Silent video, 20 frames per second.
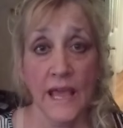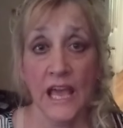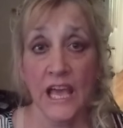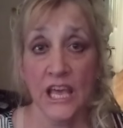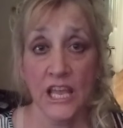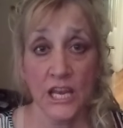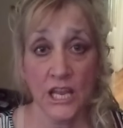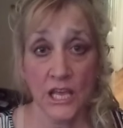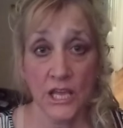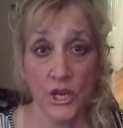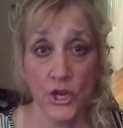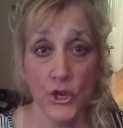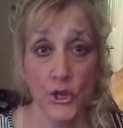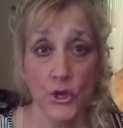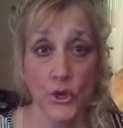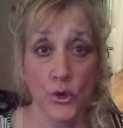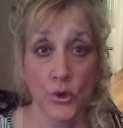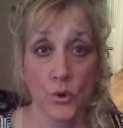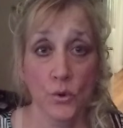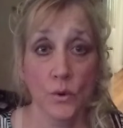And I
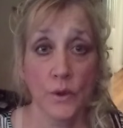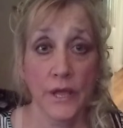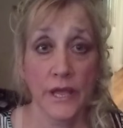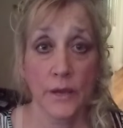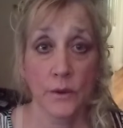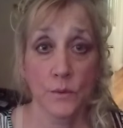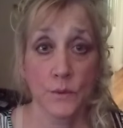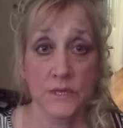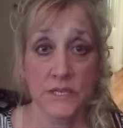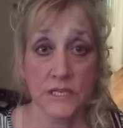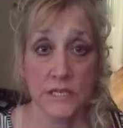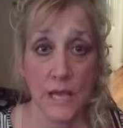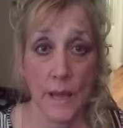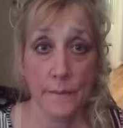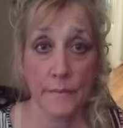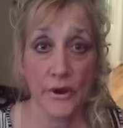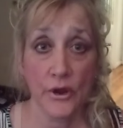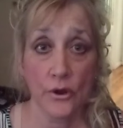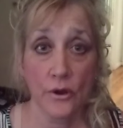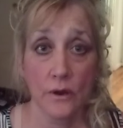knew it was
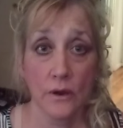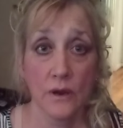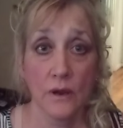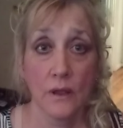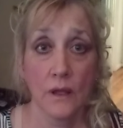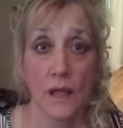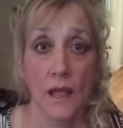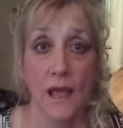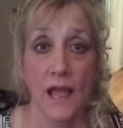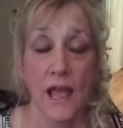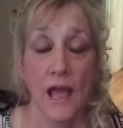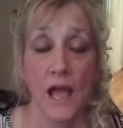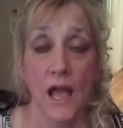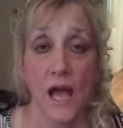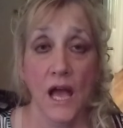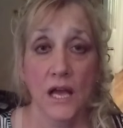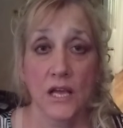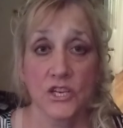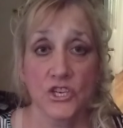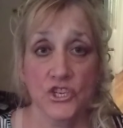summer,
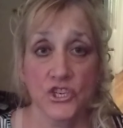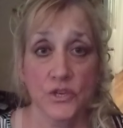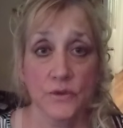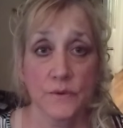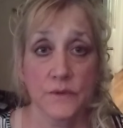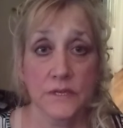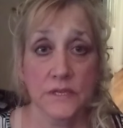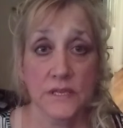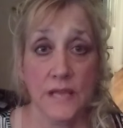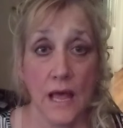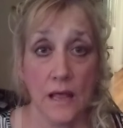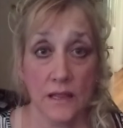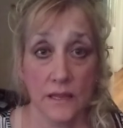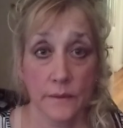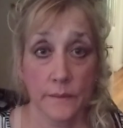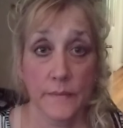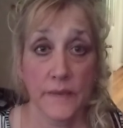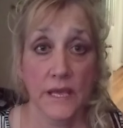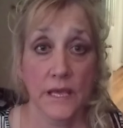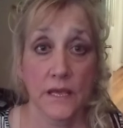and she was
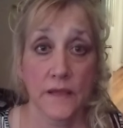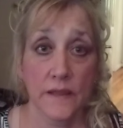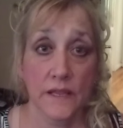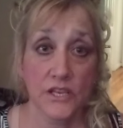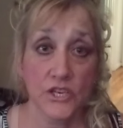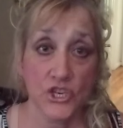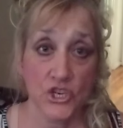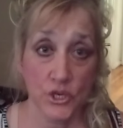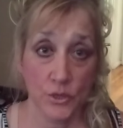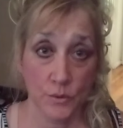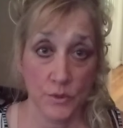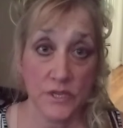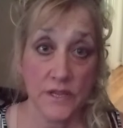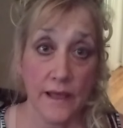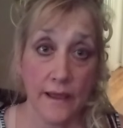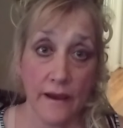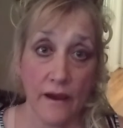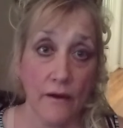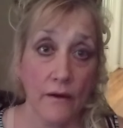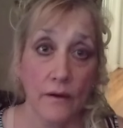telling me that she was
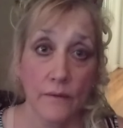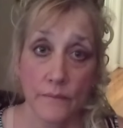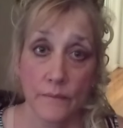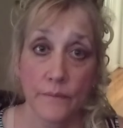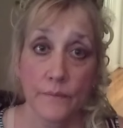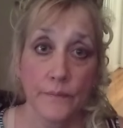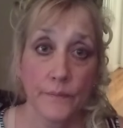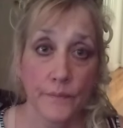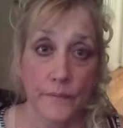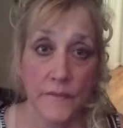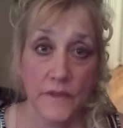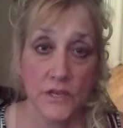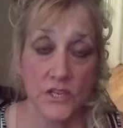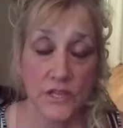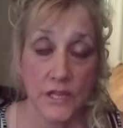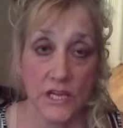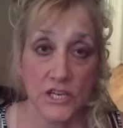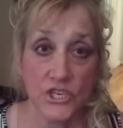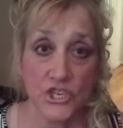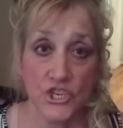there,
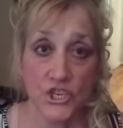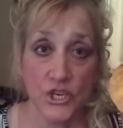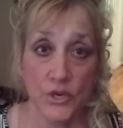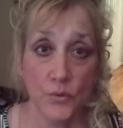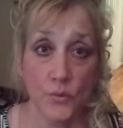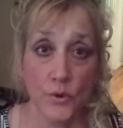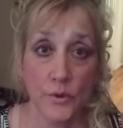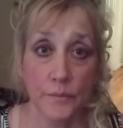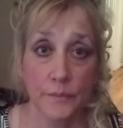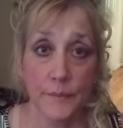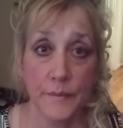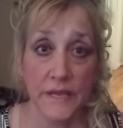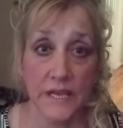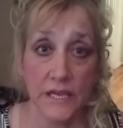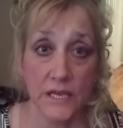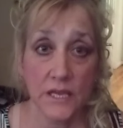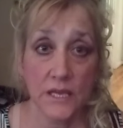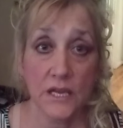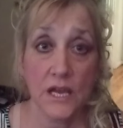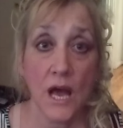that she would
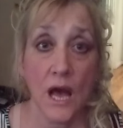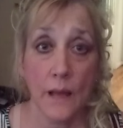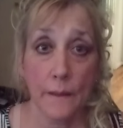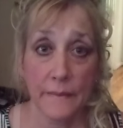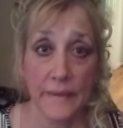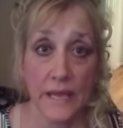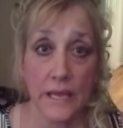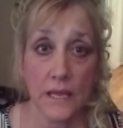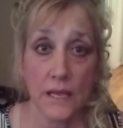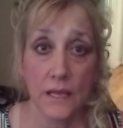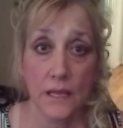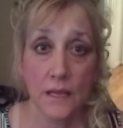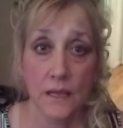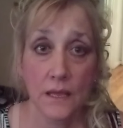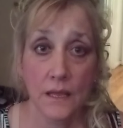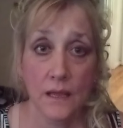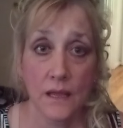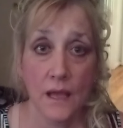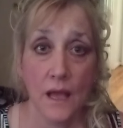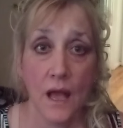be coming,
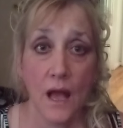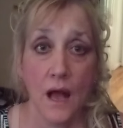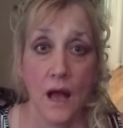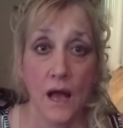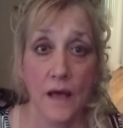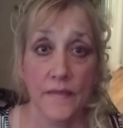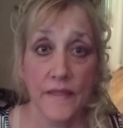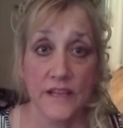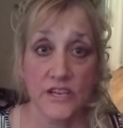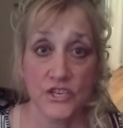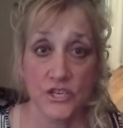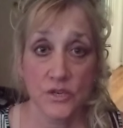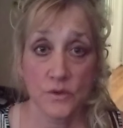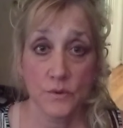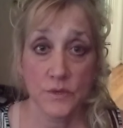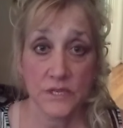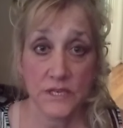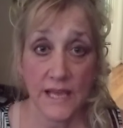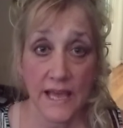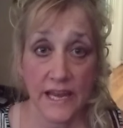that she
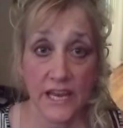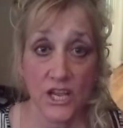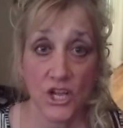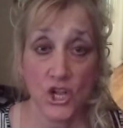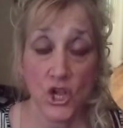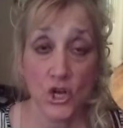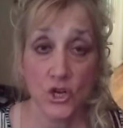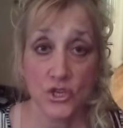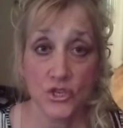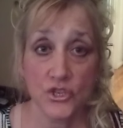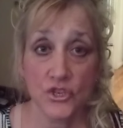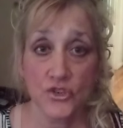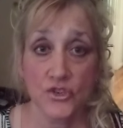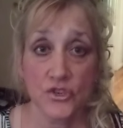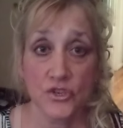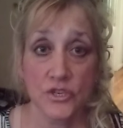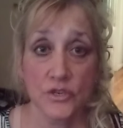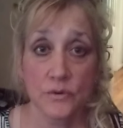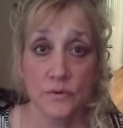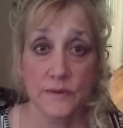was getting
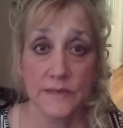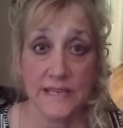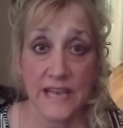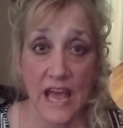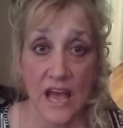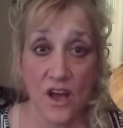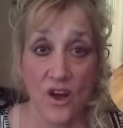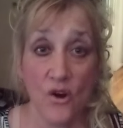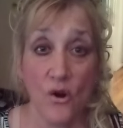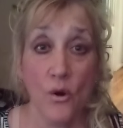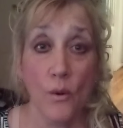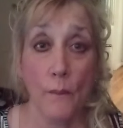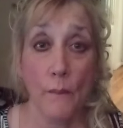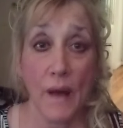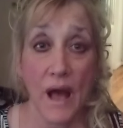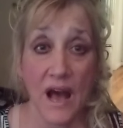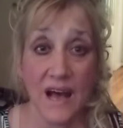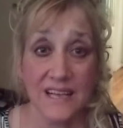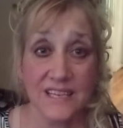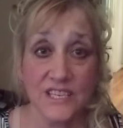closer. She was now
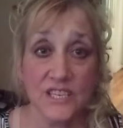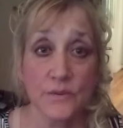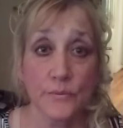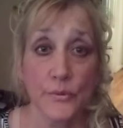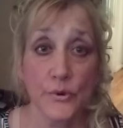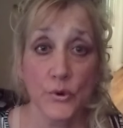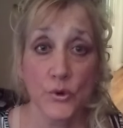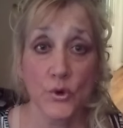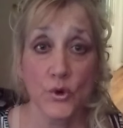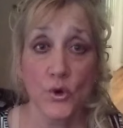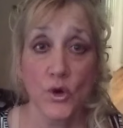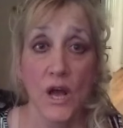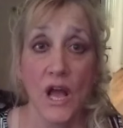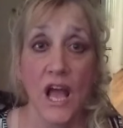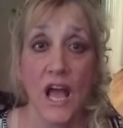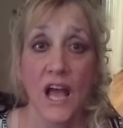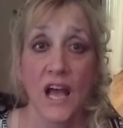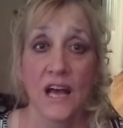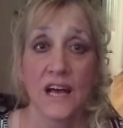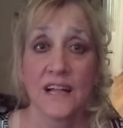possible
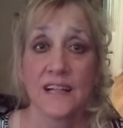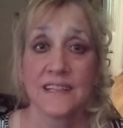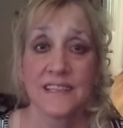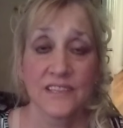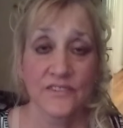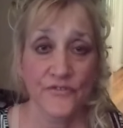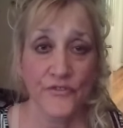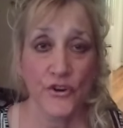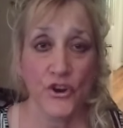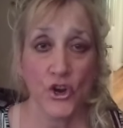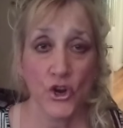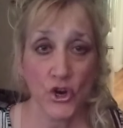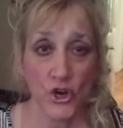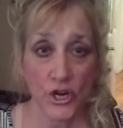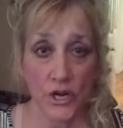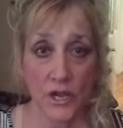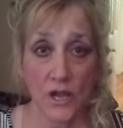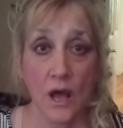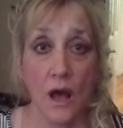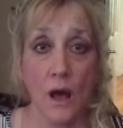for
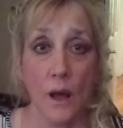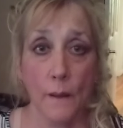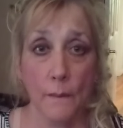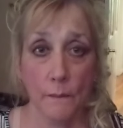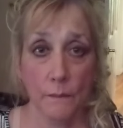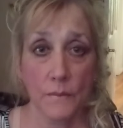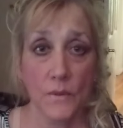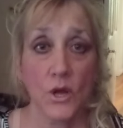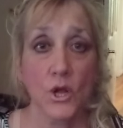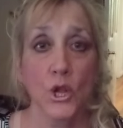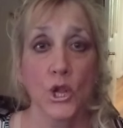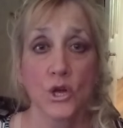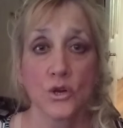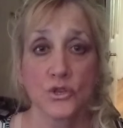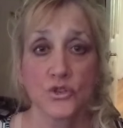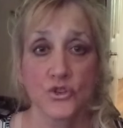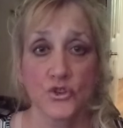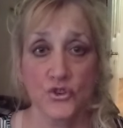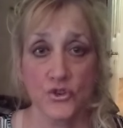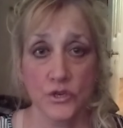her to come
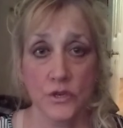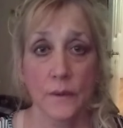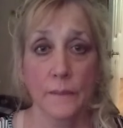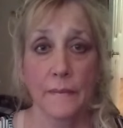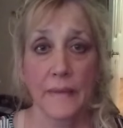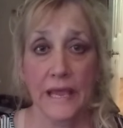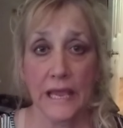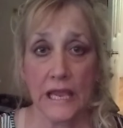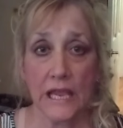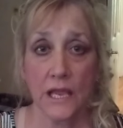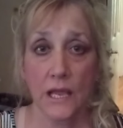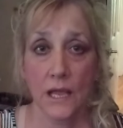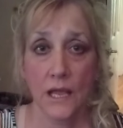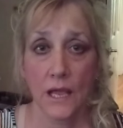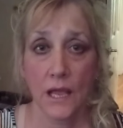closer to me.